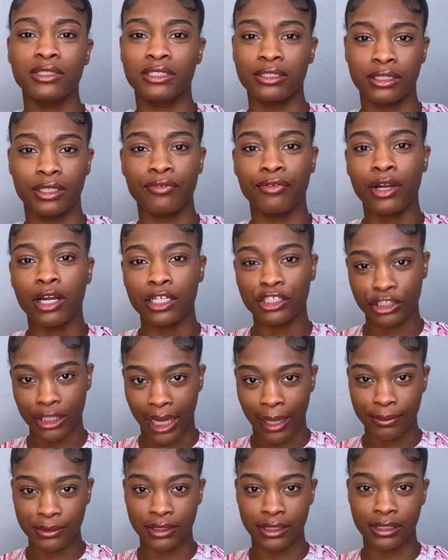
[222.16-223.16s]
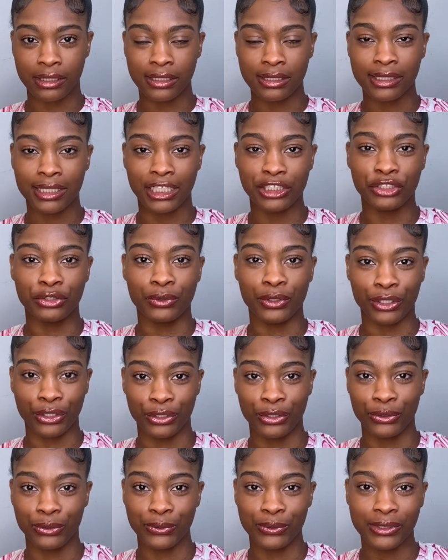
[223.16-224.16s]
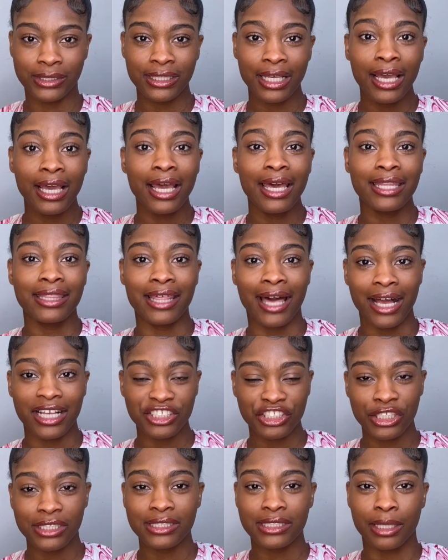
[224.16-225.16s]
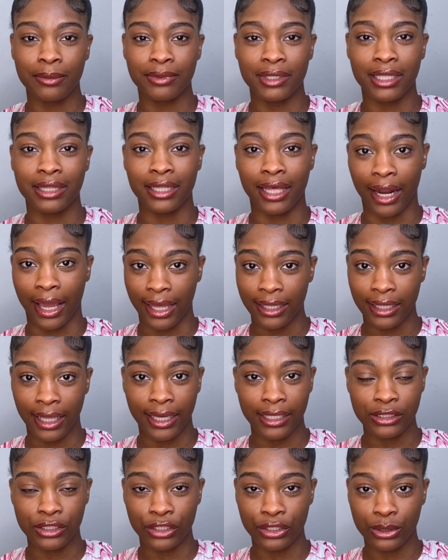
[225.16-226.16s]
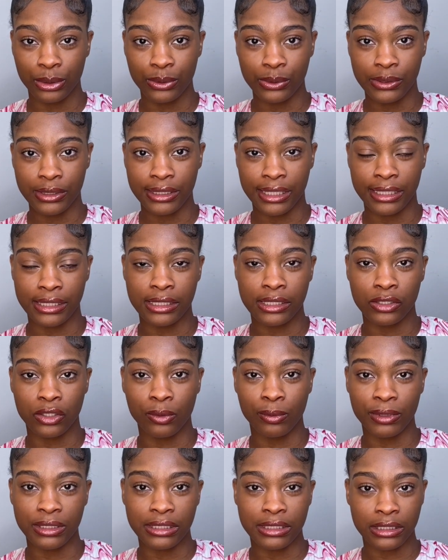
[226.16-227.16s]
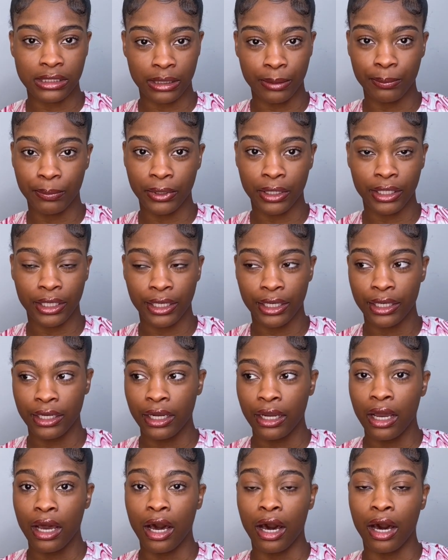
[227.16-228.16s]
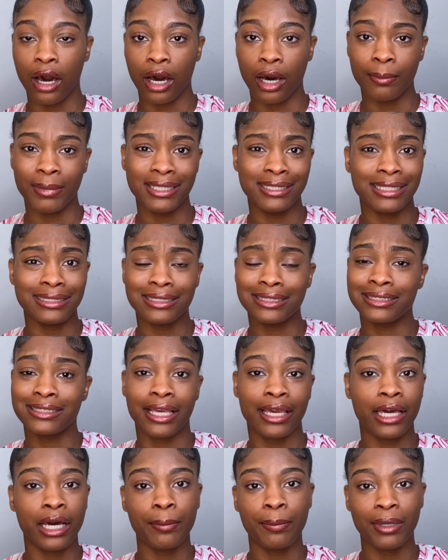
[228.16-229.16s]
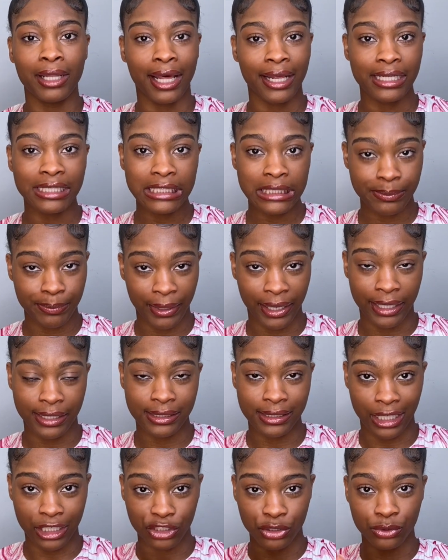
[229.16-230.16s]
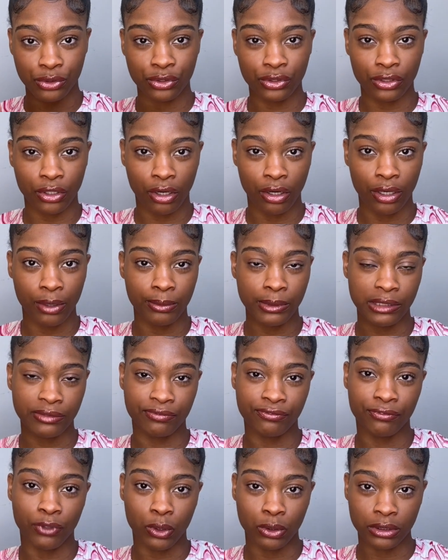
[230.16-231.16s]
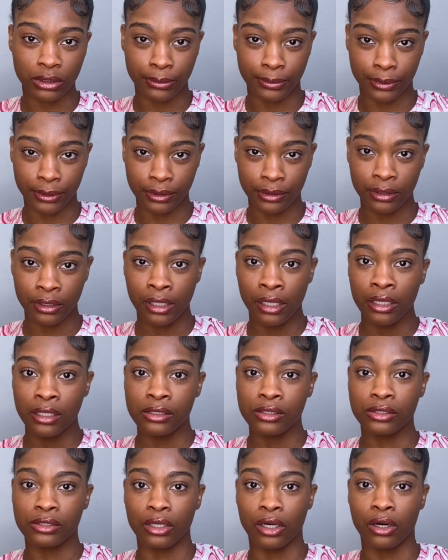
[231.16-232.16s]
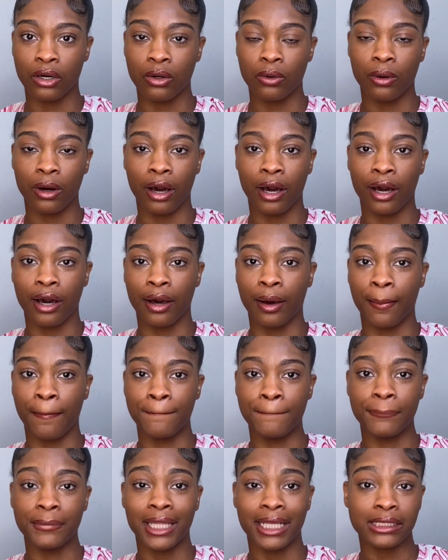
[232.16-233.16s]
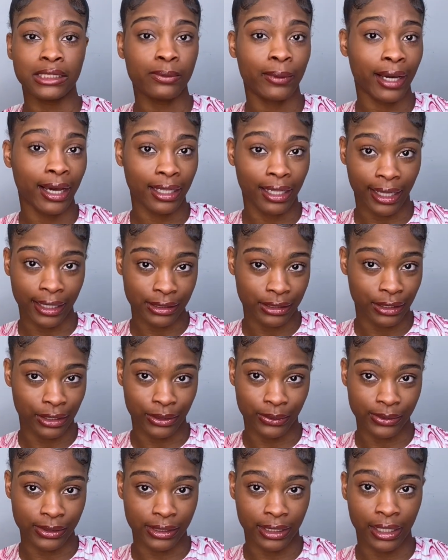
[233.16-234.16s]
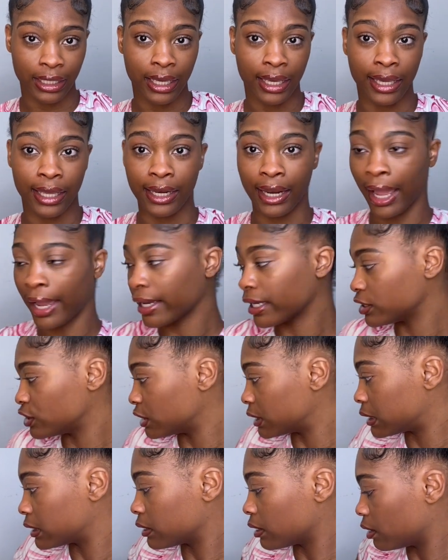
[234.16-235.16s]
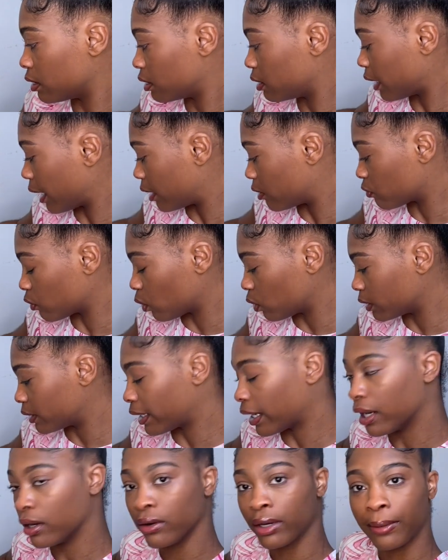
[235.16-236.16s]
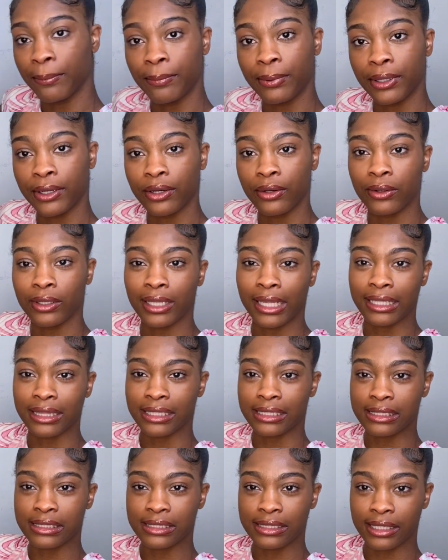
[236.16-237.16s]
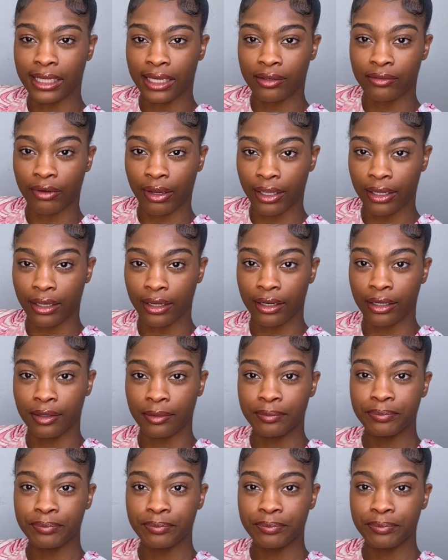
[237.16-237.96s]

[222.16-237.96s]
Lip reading: of different contraptions that you can use. That's just something that I like to use. It's so much simpler. It doesn't take up a lot of space. As you saw, it was foldable. So that's why I like to use it. And I could just like roll it out and put it on like this stand right here,